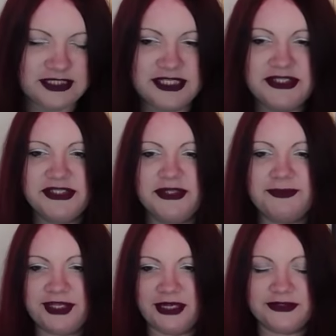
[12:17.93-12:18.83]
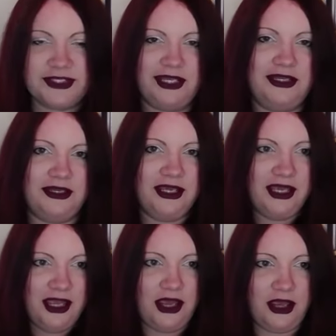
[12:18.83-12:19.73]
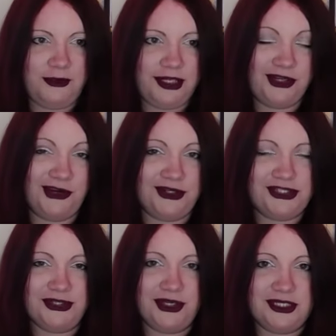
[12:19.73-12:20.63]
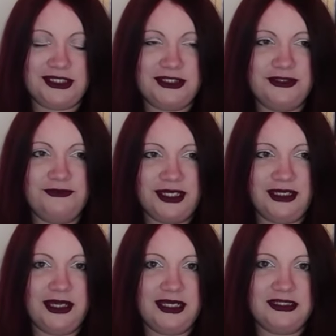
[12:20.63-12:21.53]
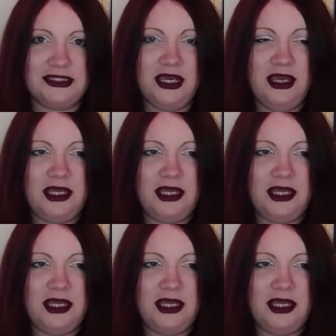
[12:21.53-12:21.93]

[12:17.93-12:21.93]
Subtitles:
This is something else that I can encourage you guys to realize.